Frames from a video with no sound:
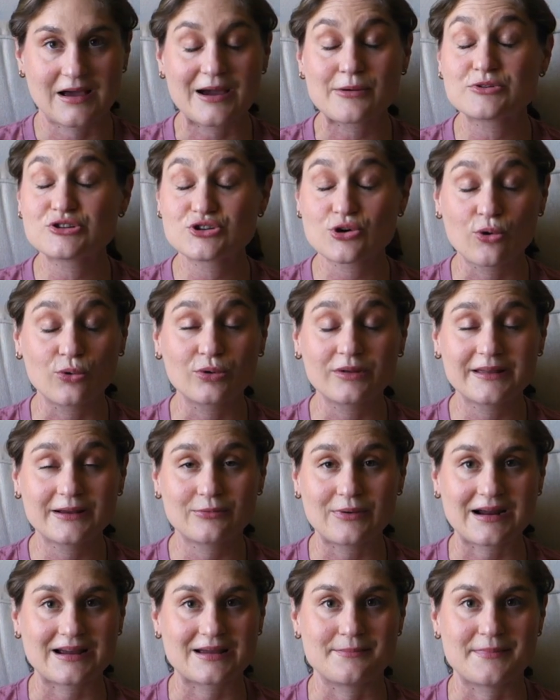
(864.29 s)
I would totally
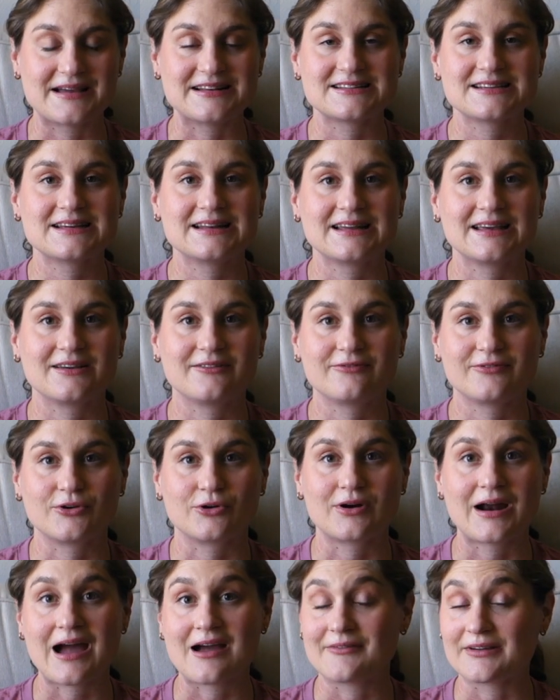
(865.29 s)
recommend it if you're
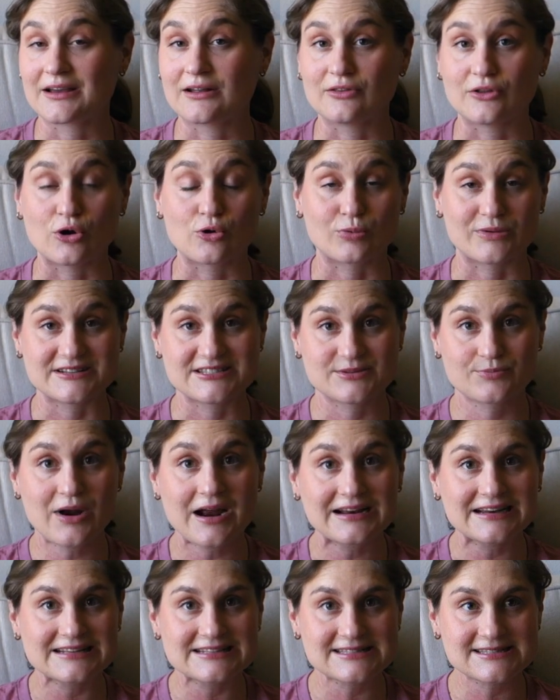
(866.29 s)
having a low risk
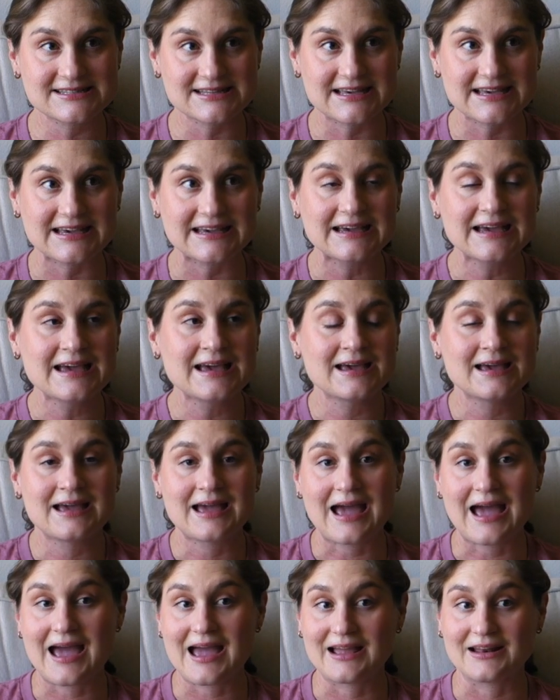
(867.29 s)
pregnancy
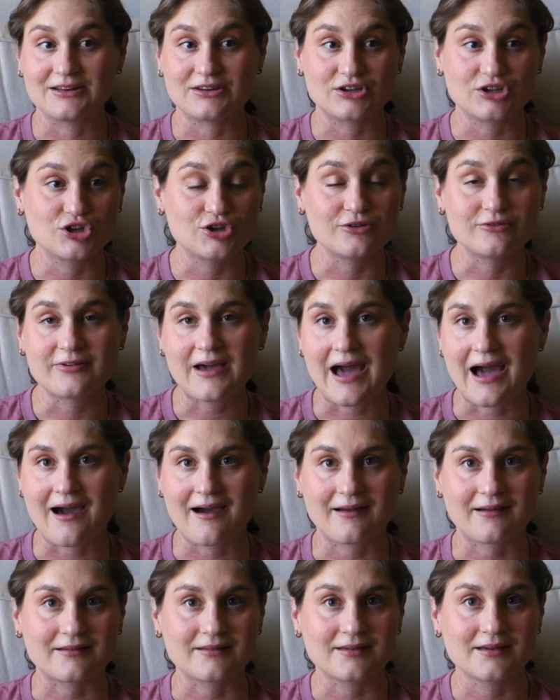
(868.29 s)
and you've
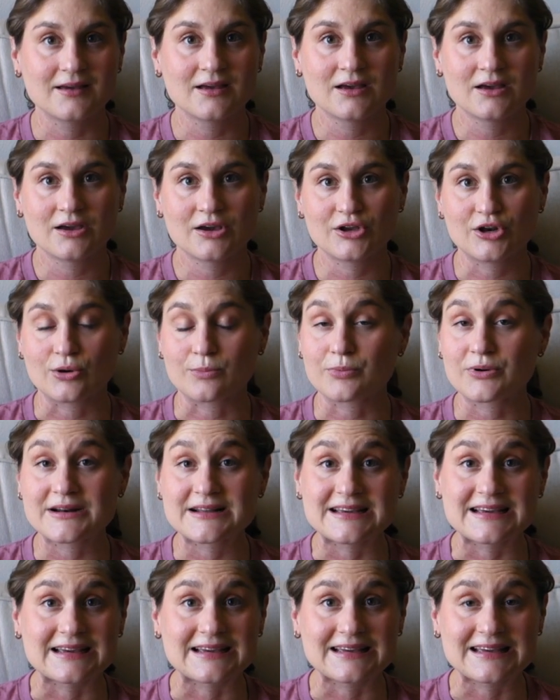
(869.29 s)
had,
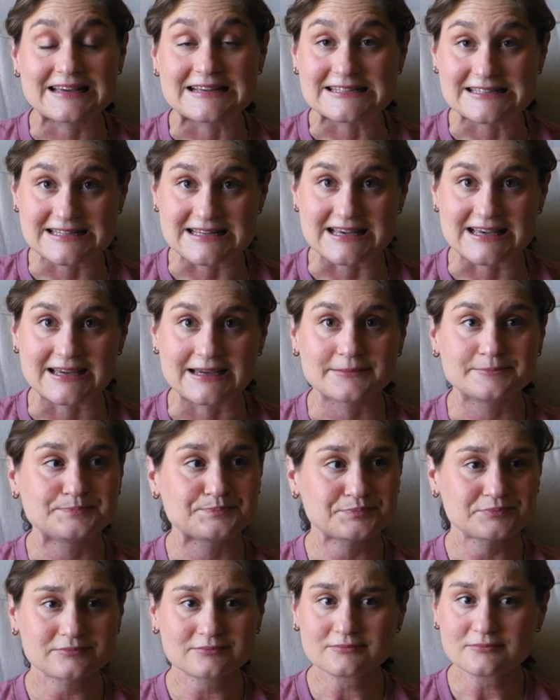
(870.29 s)
pretty easy,
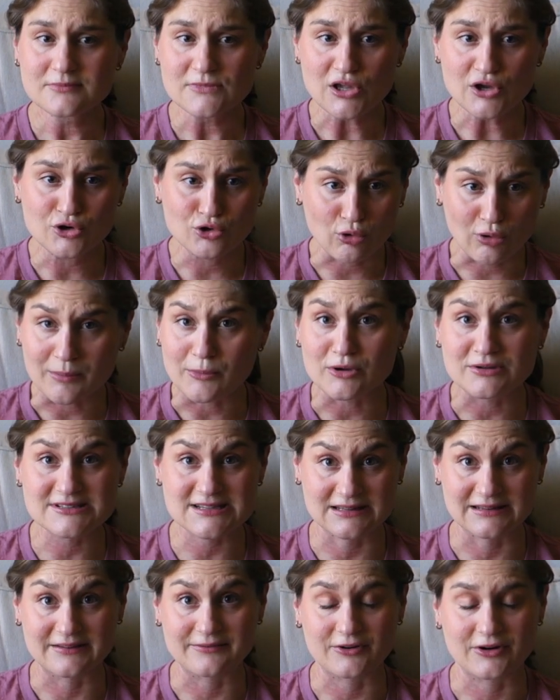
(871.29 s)
normal
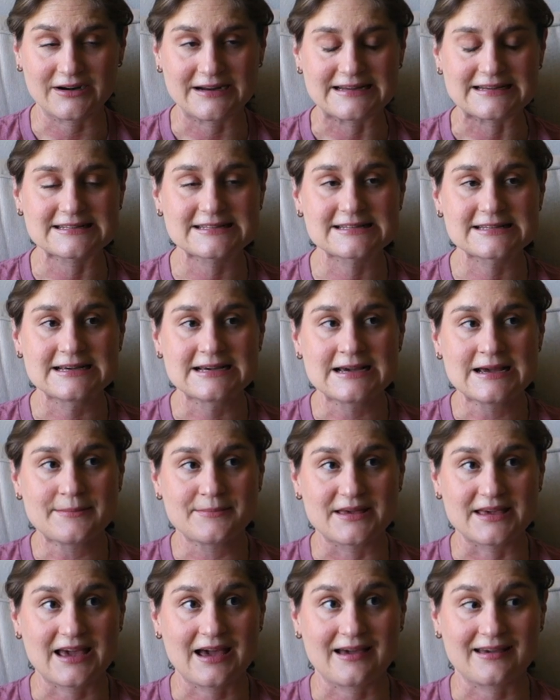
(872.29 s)
deliveries,
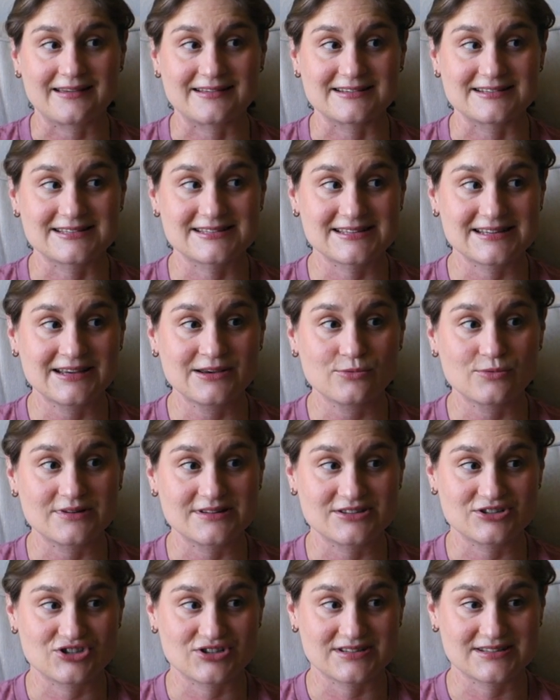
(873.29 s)
because it
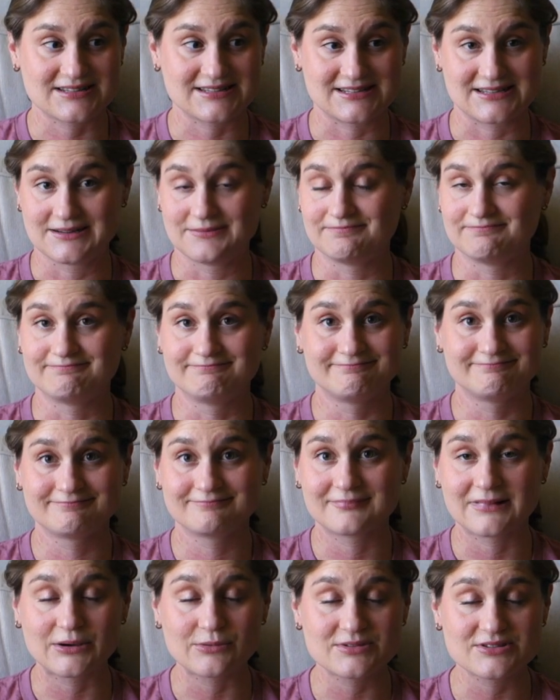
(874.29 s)
was just
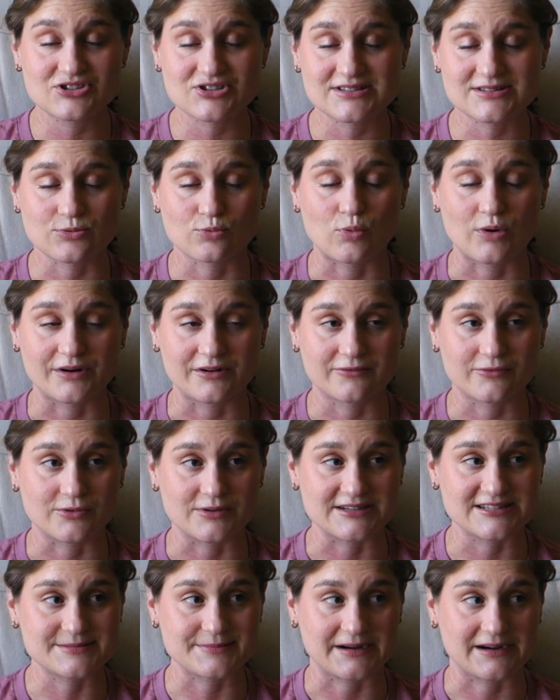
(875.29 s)
a wonderful
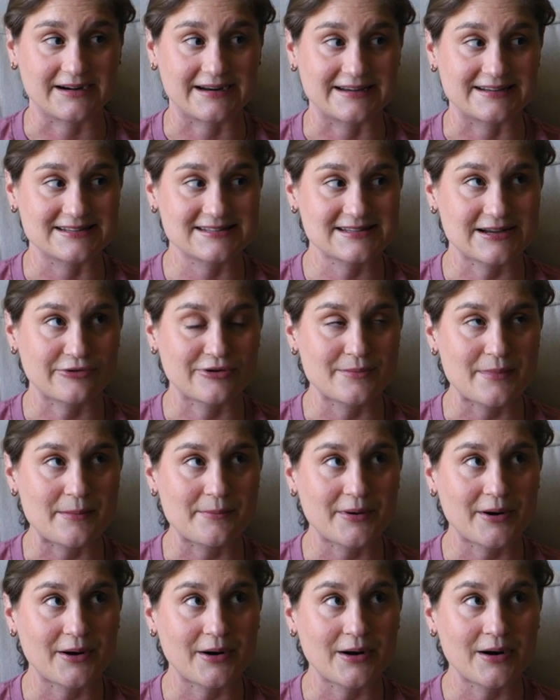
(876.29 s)
experience. I
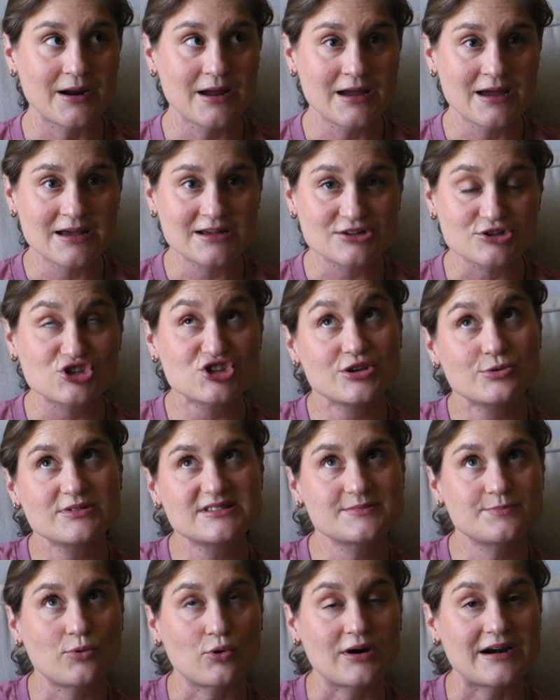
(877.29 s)
remember, so she was
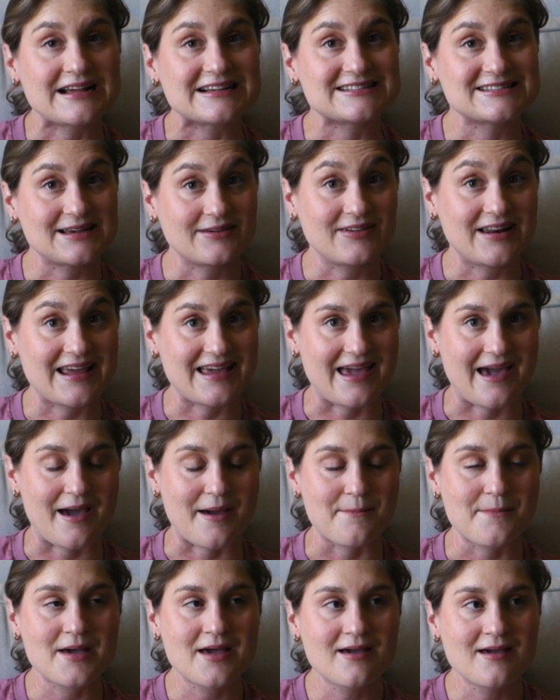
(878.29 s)
born at 7
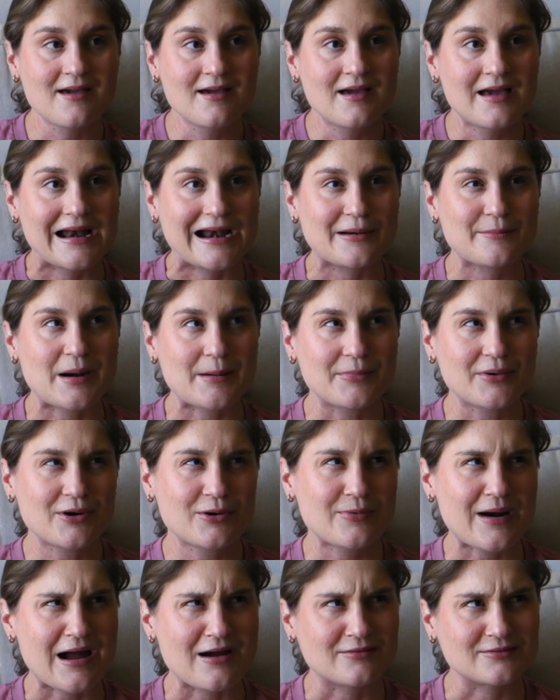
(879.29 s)
a.m. and I remember
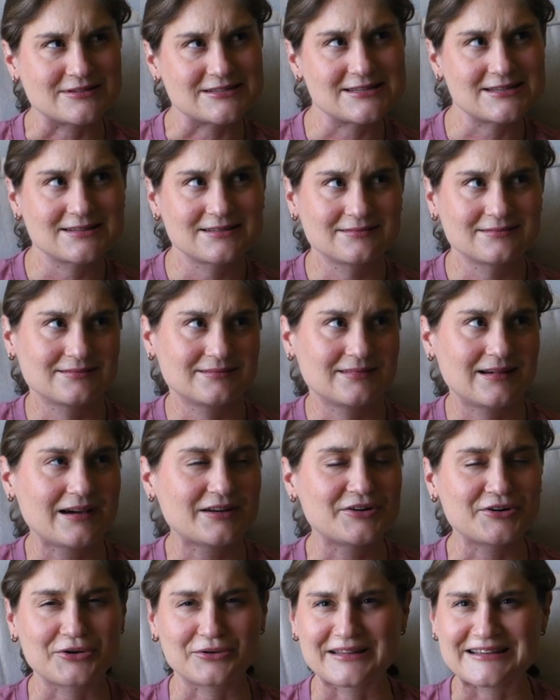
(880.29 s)
around, I
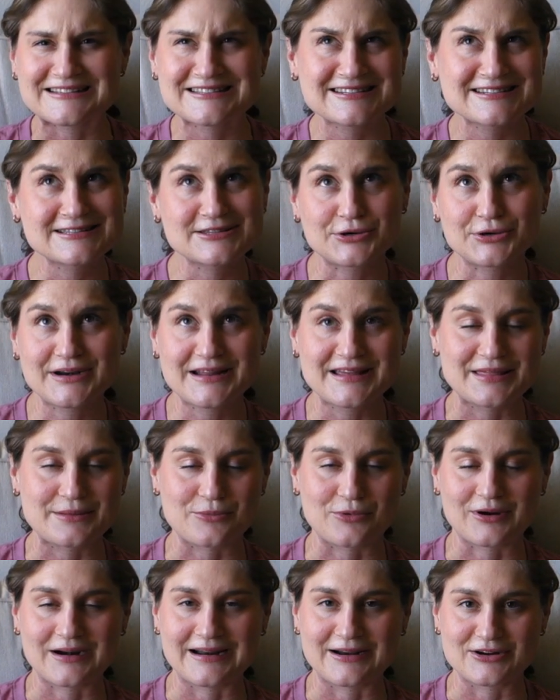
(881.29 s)
don't know, like 6:30 in the
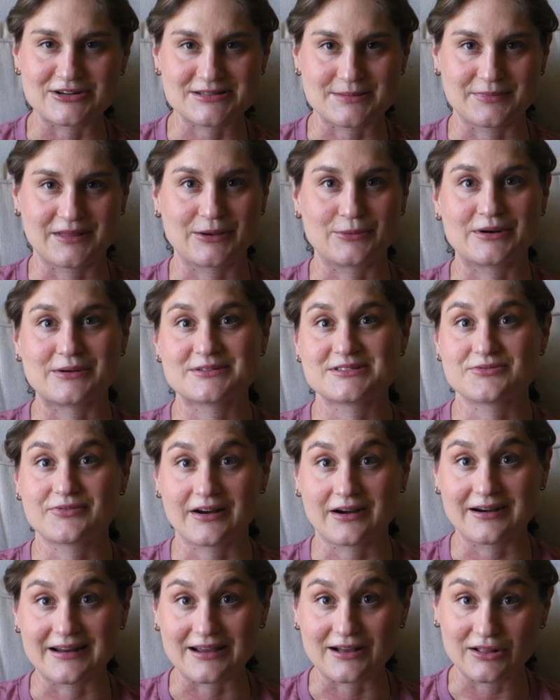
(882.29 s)
morning or something when I was
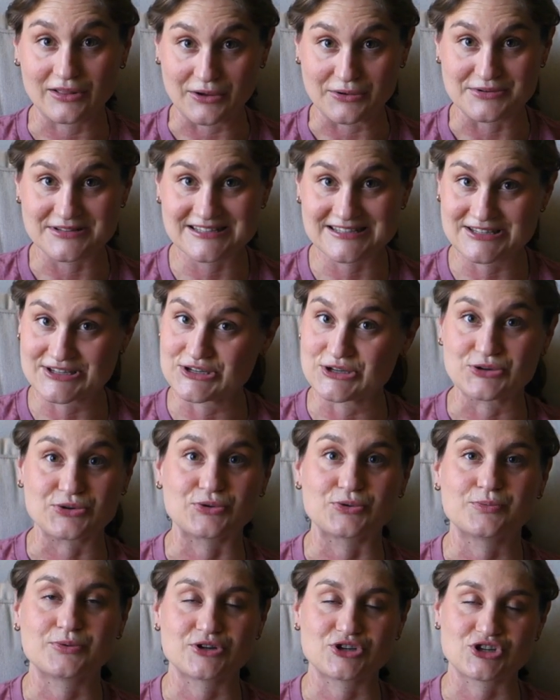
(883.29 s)
very close
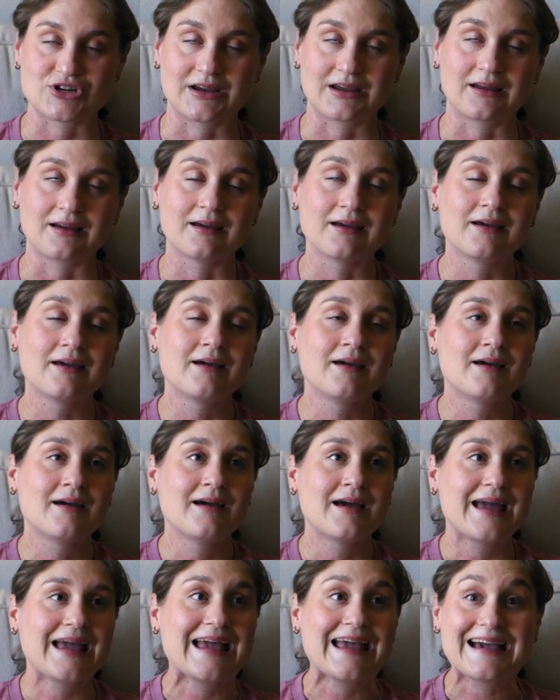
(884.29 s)
to pushing,
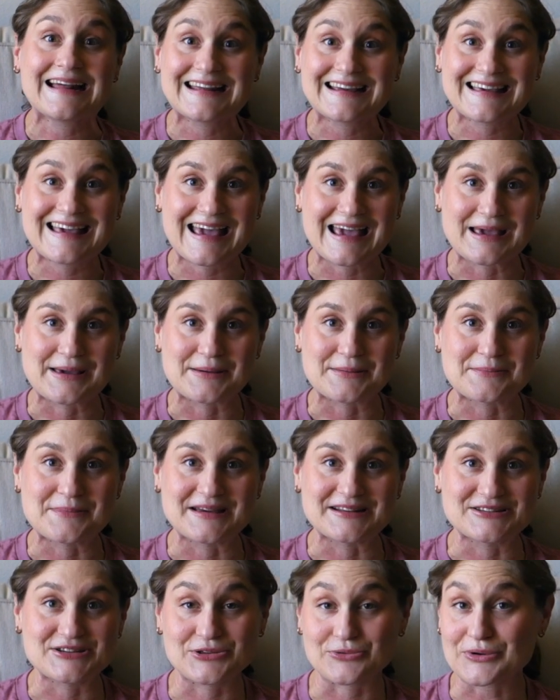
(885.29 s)
Anna came
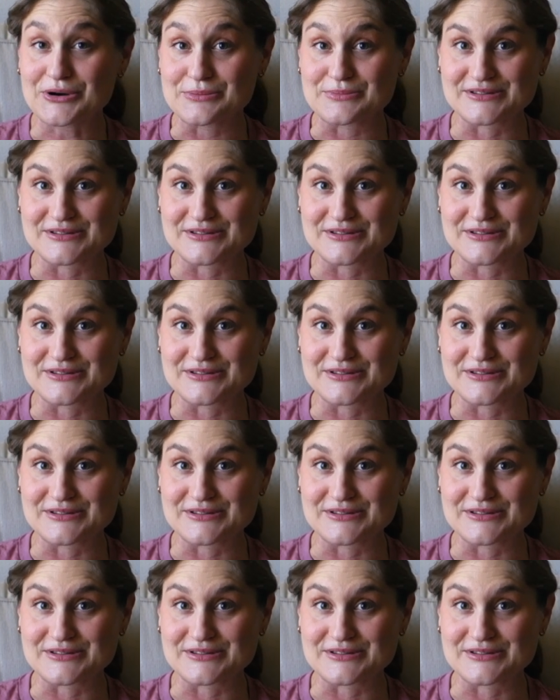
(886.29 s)
into the room.